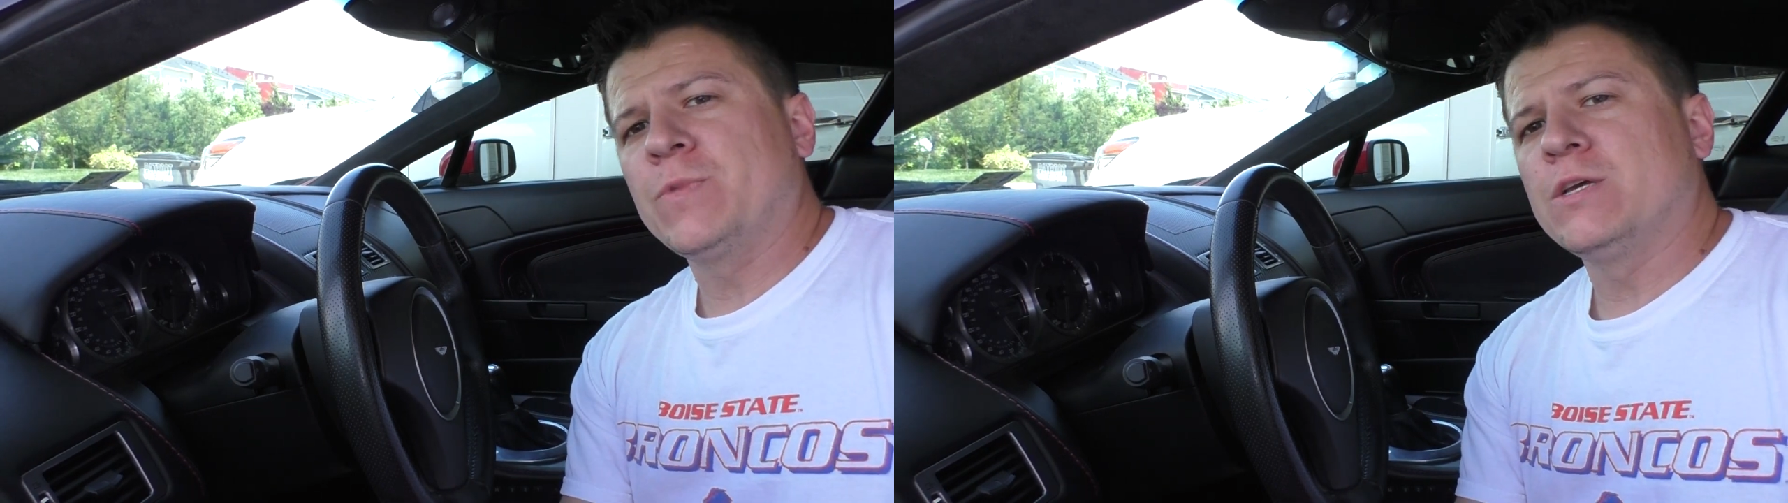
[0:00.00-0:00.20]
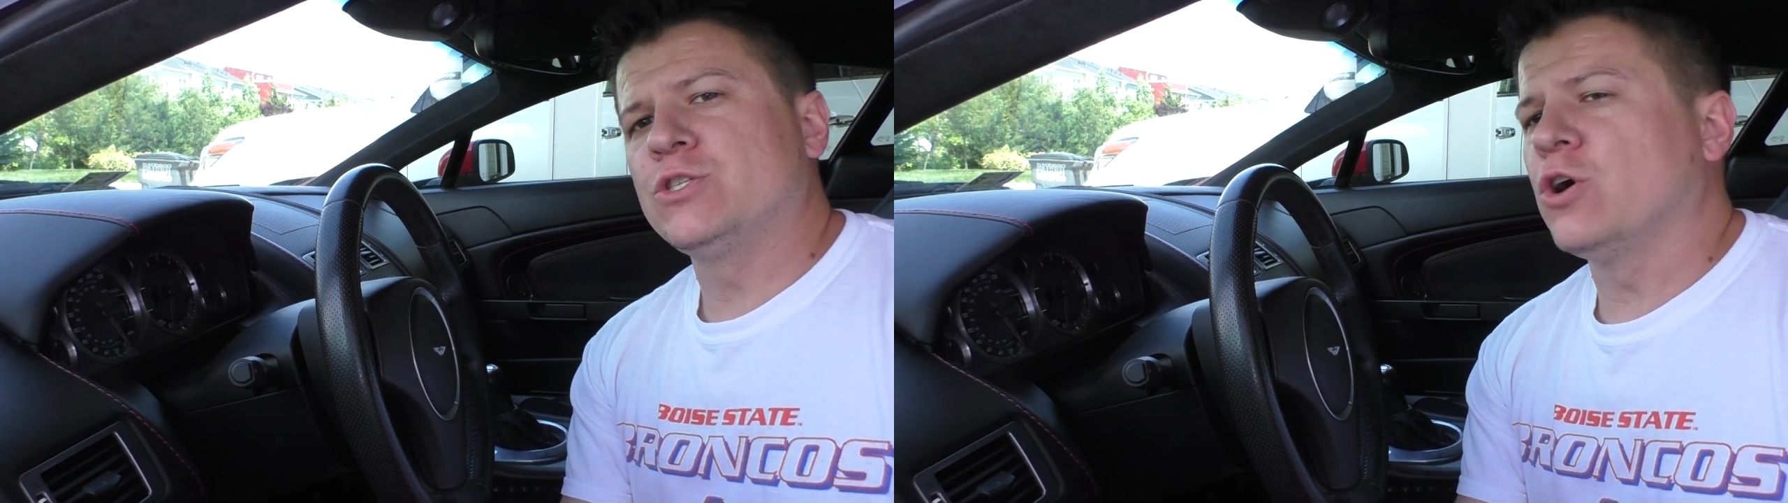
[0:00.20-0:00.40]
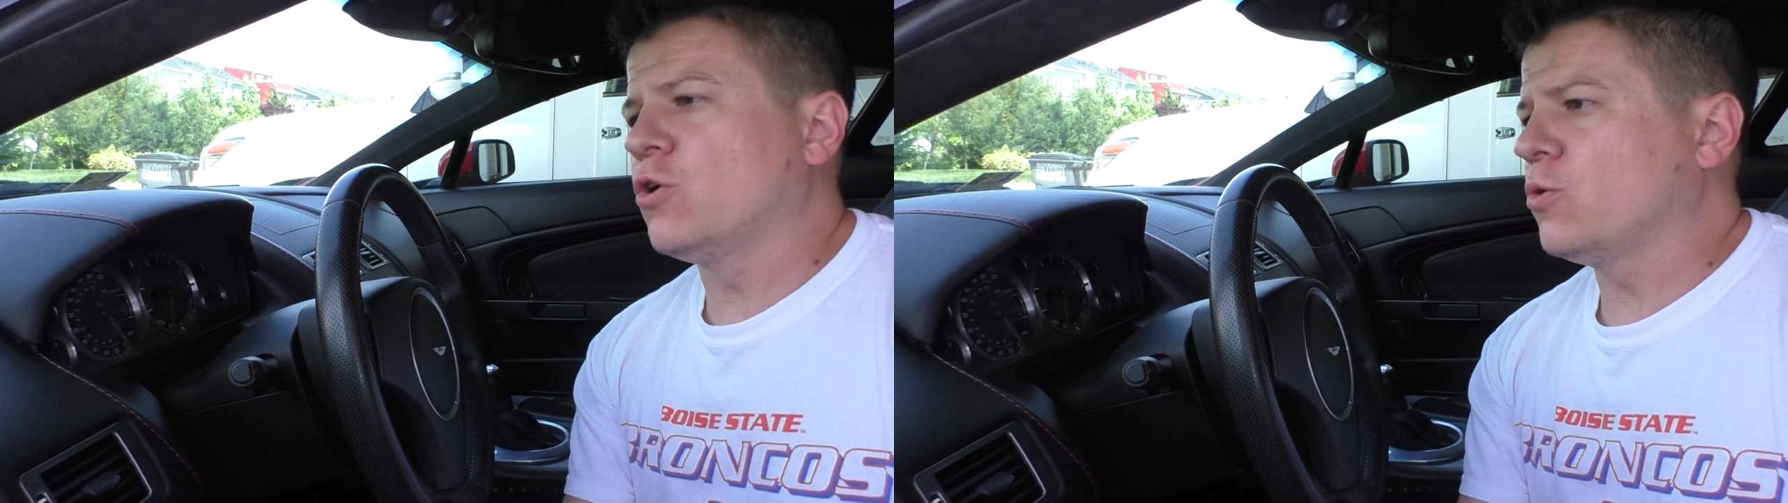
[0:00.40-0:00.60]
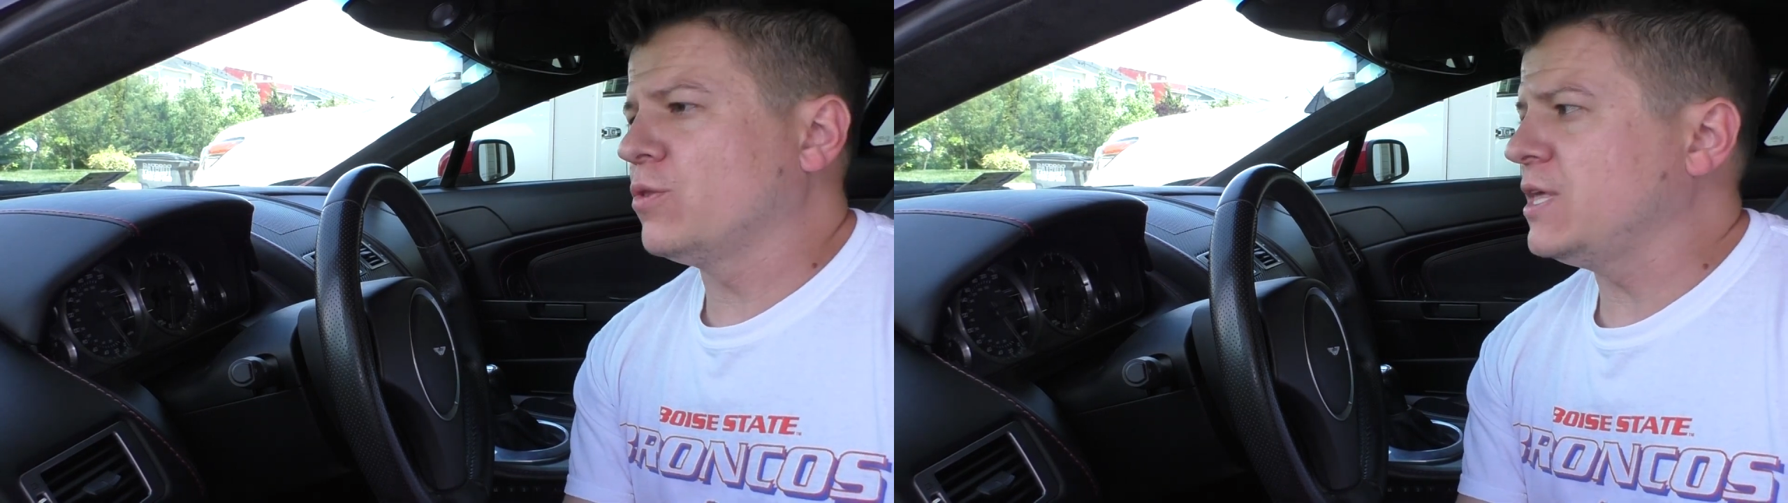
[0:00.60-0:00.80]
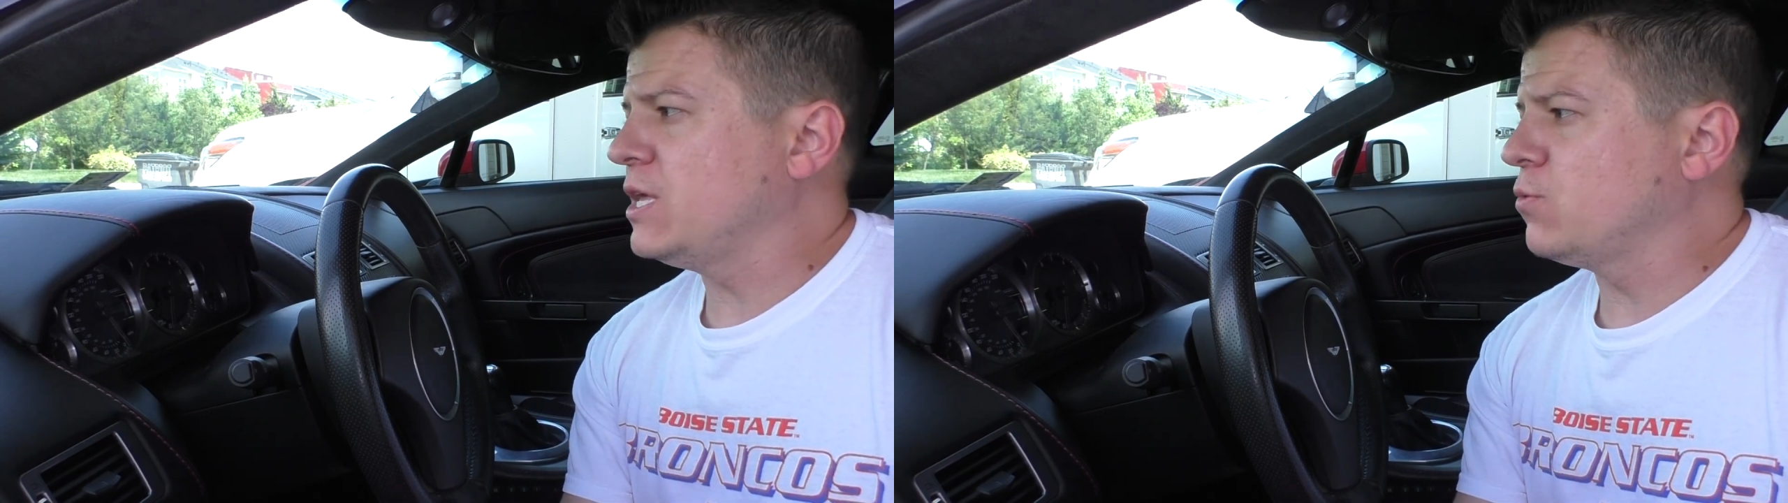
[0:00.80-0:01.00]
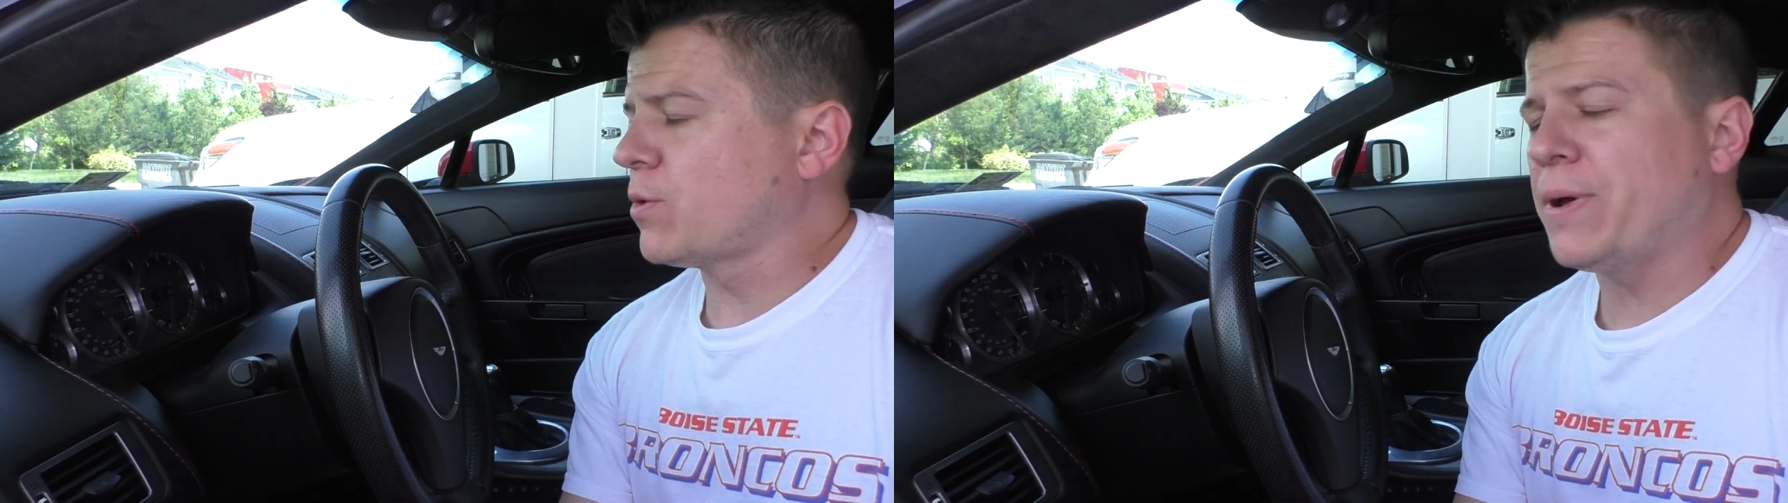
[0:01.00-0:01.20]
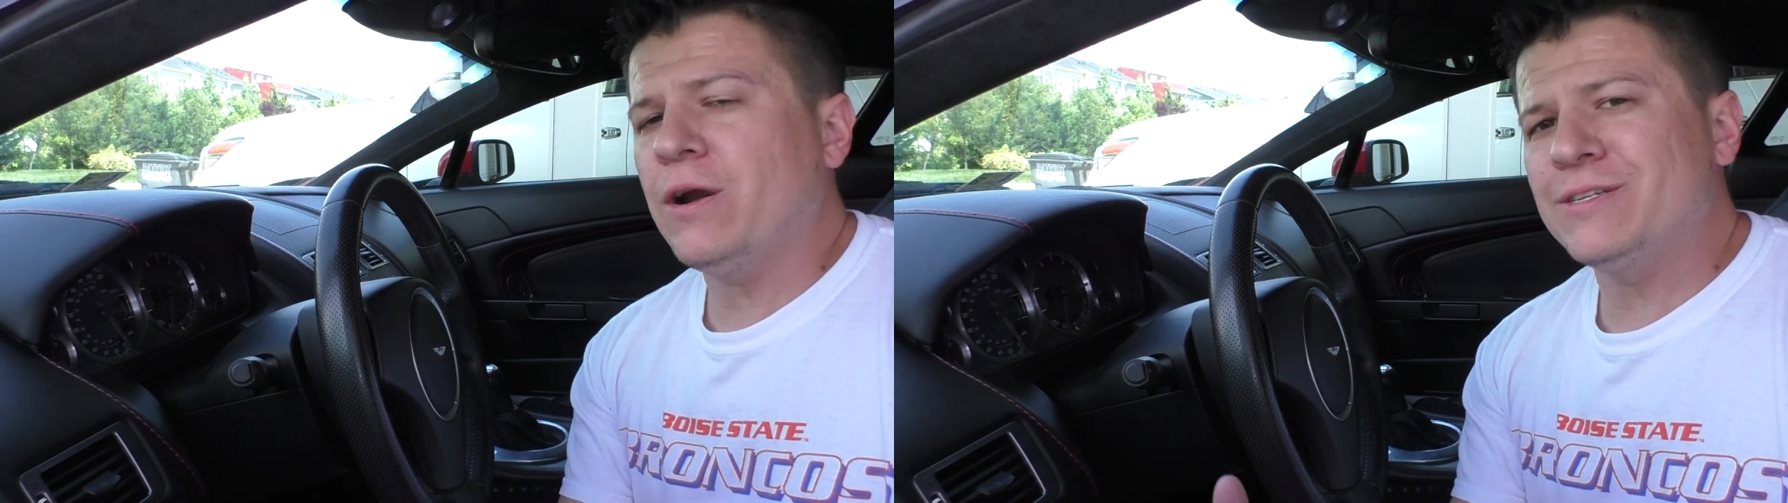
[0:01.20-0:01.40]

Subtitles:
So the repair